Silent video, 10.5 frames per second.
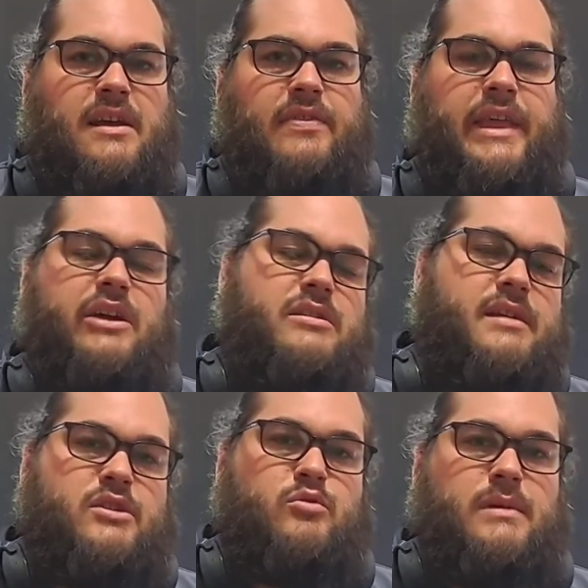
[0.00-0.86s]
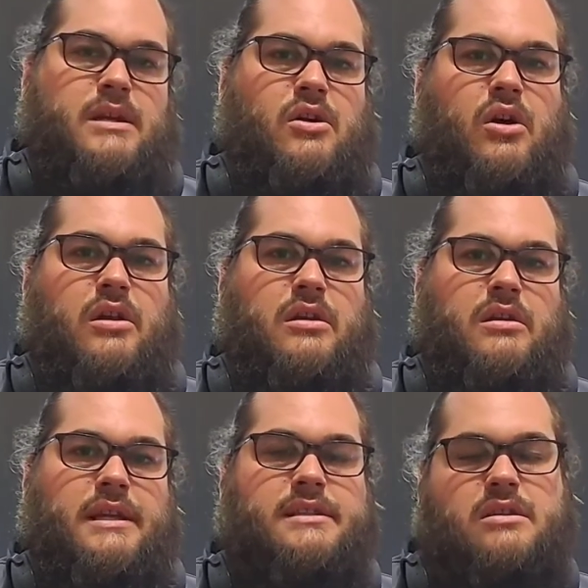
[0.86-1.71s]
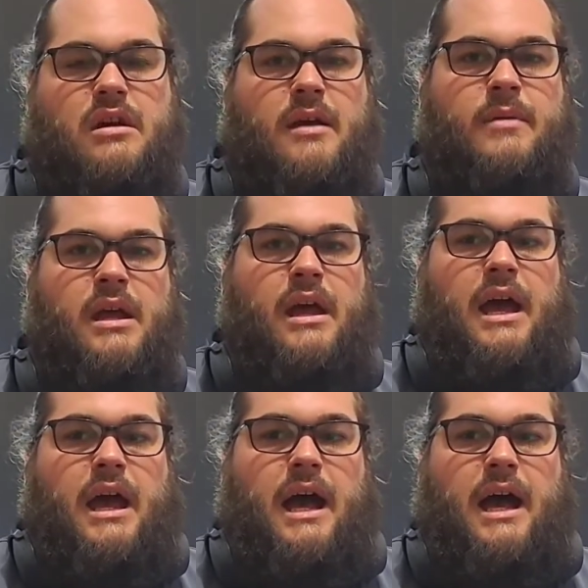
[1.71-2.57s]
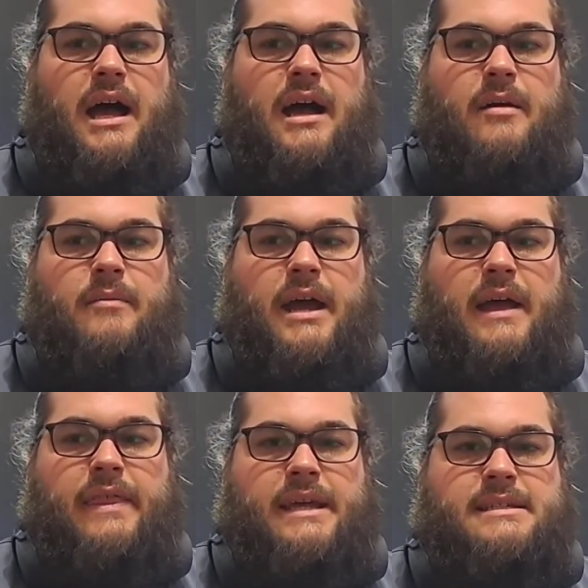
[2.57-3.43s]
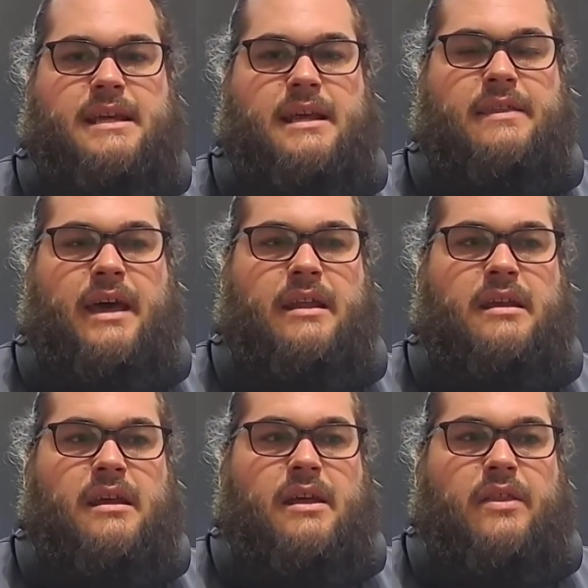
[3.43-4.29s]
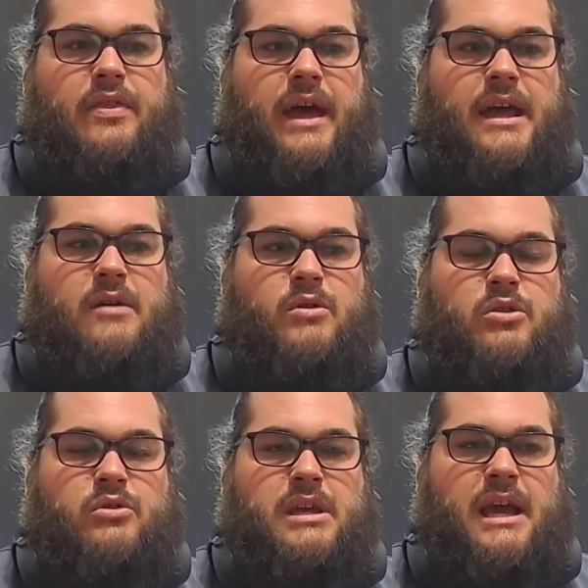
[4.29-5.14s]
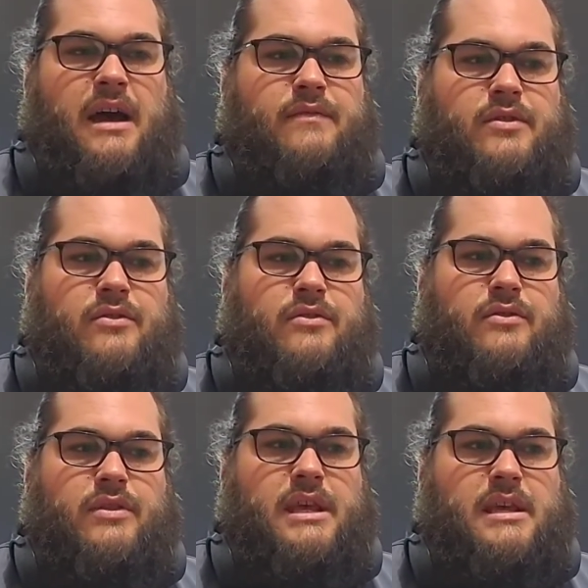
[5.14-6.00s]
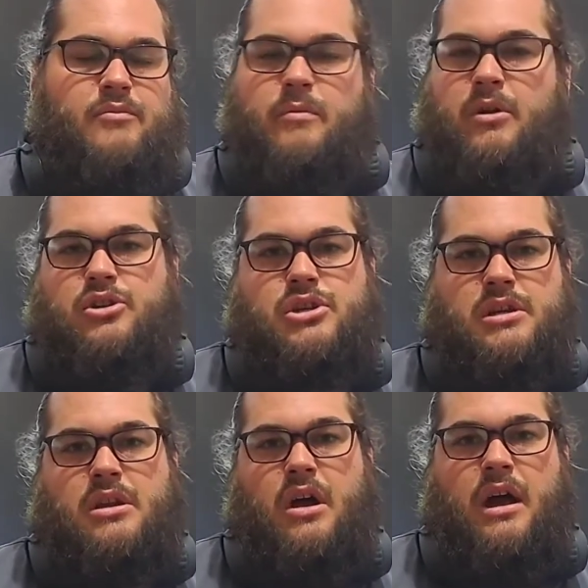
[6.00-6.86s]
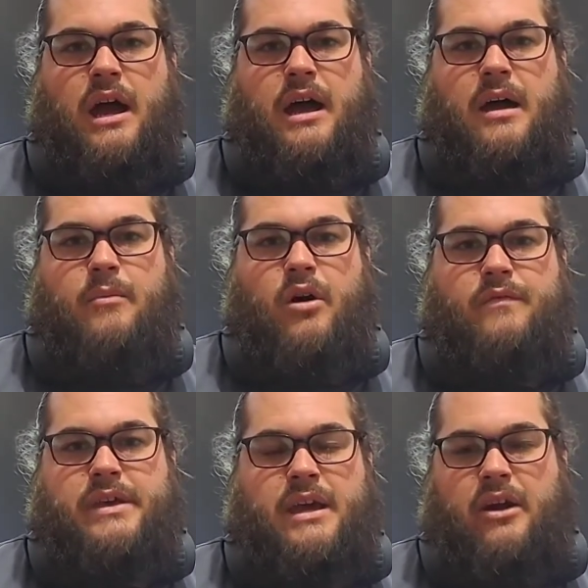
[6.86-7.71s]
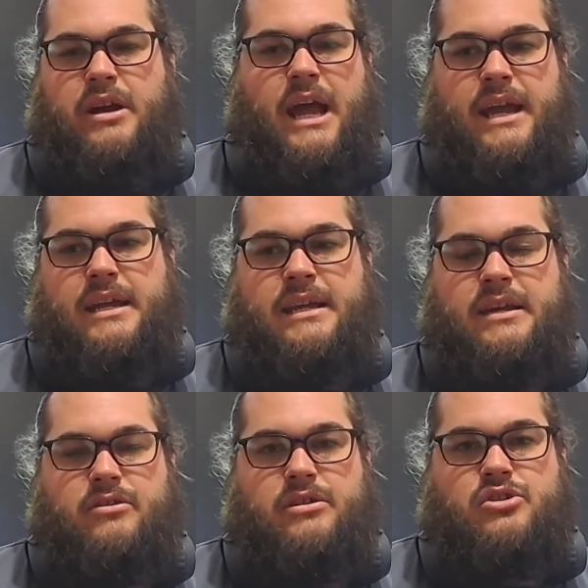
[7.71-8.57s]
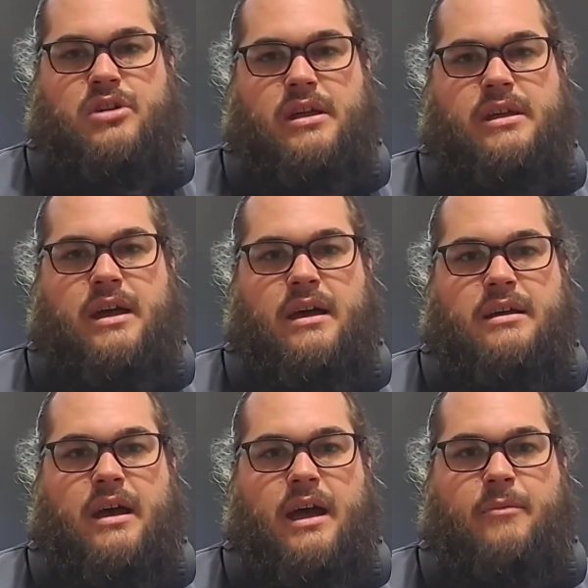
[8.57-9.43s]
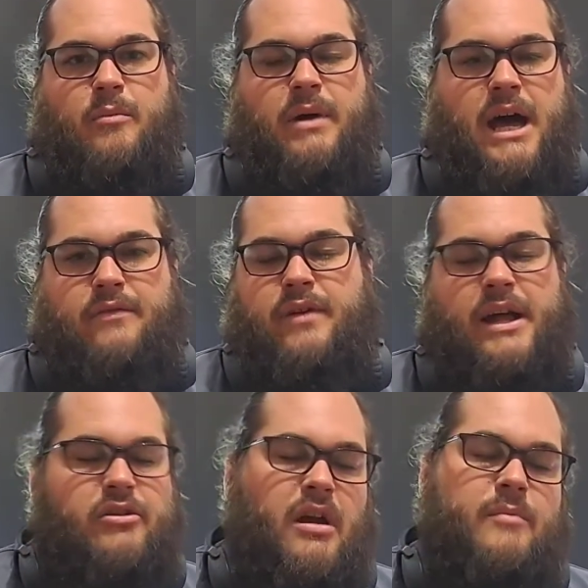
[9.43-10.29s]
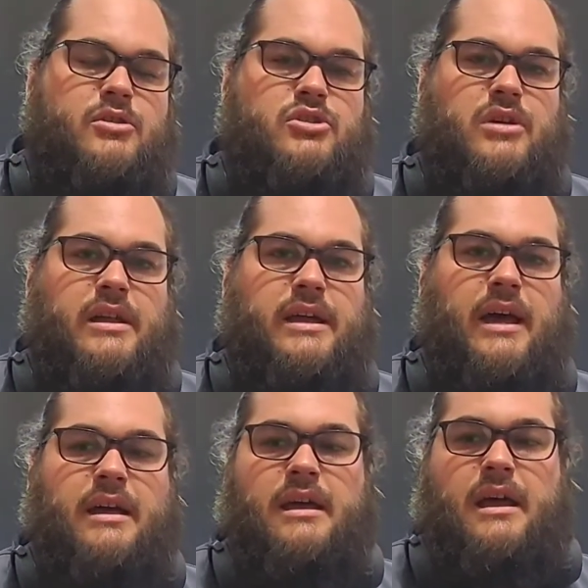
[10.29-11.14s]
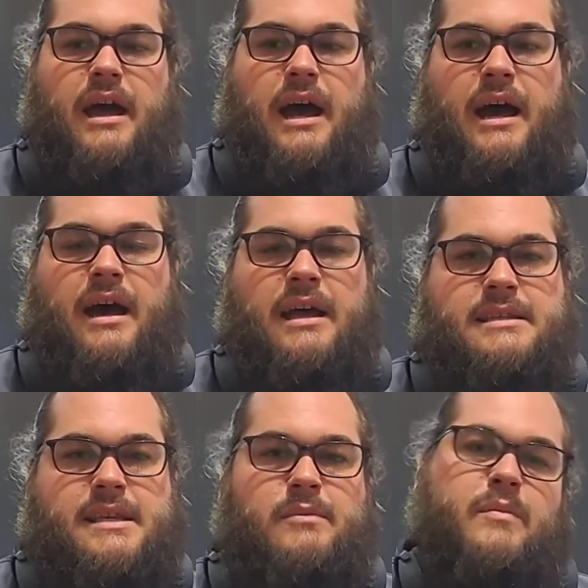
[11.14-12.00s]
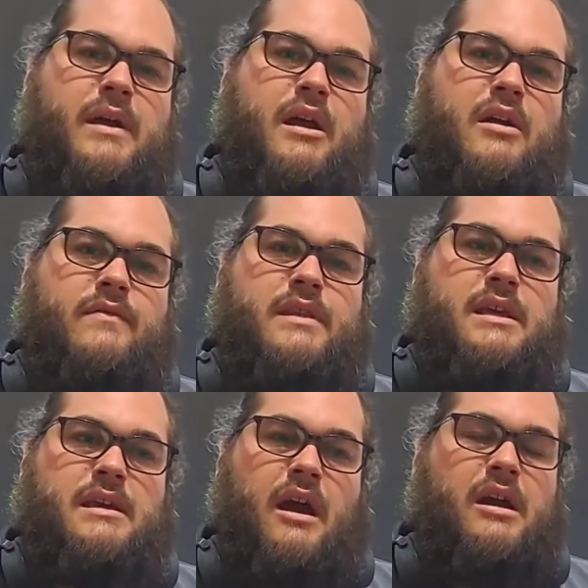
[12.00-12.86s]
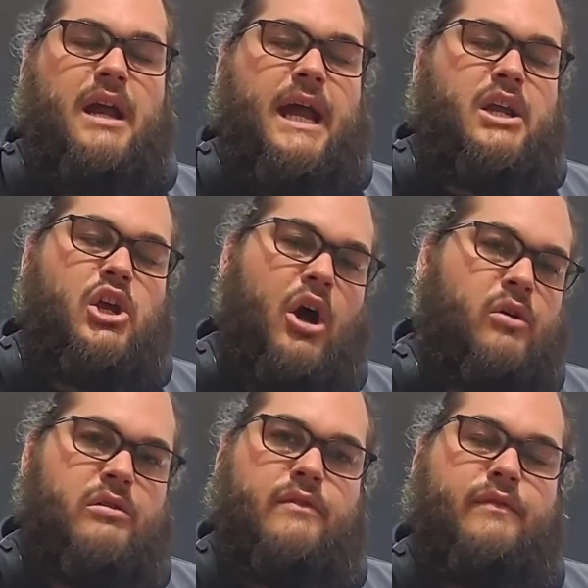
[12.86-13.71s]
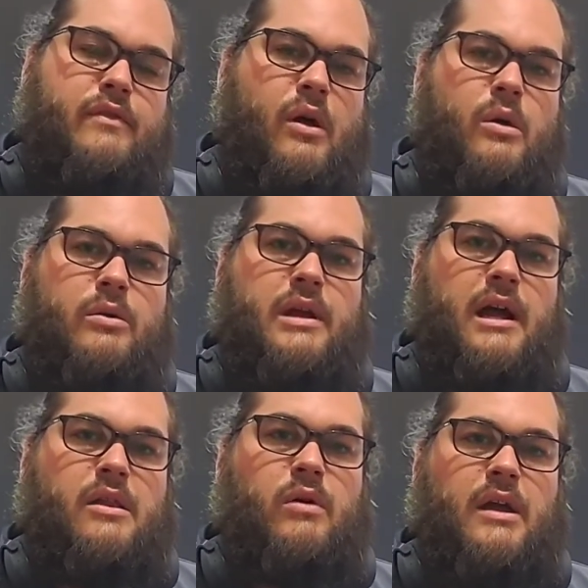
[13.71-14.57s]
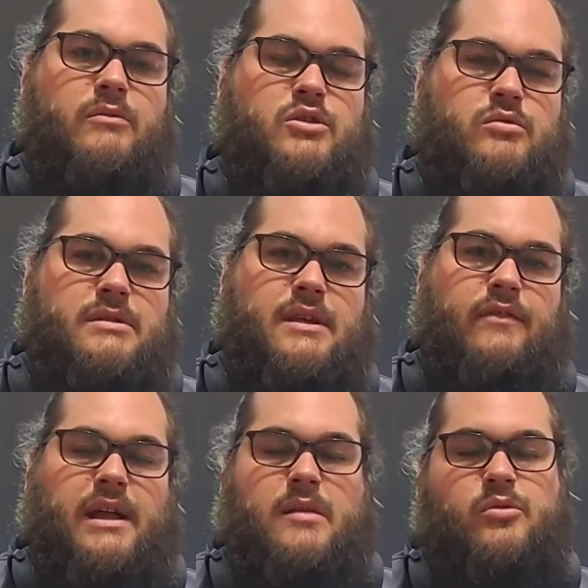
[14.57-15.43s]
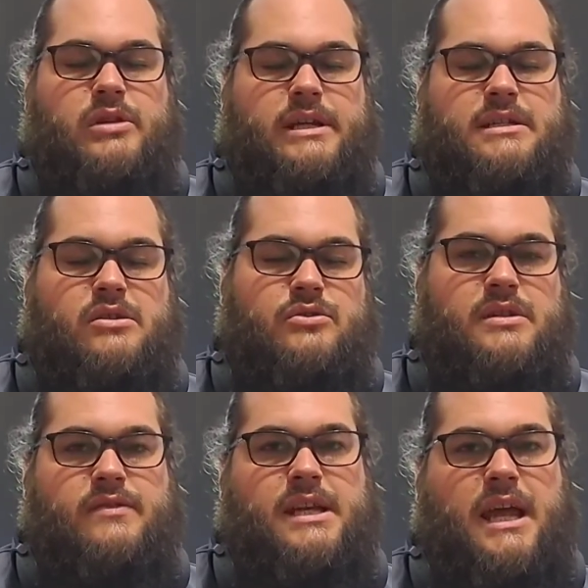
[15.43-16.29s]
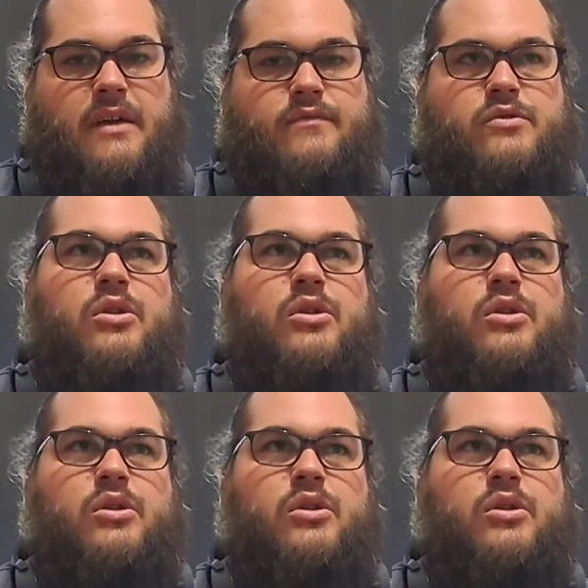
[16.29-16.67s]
They got in touch with me on Instagram, and they said that they were looking after the promotion of the Curry 8 here in Australia on behalf of Under Armour Australia, and sent me a pair of the Curry 8 Golden Flow colourway, which was available exclusively at Foot